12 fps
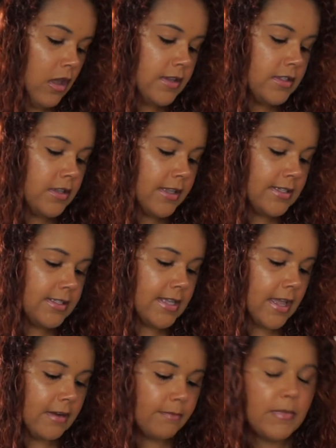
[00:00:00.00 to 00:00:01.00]
until I
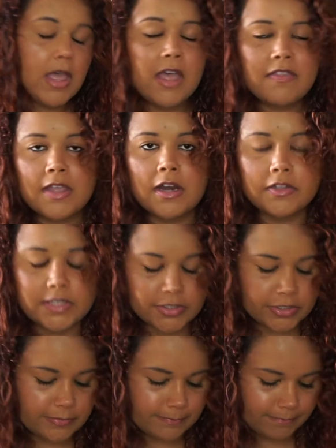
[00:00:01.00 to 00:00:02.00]
decide, and then I'll touch
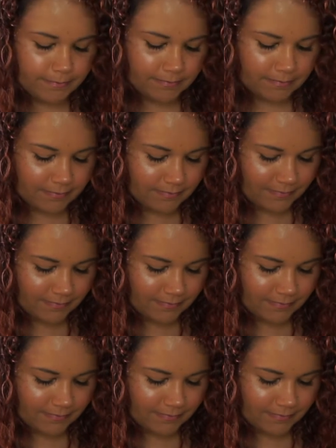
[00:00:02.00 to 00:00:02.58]
it.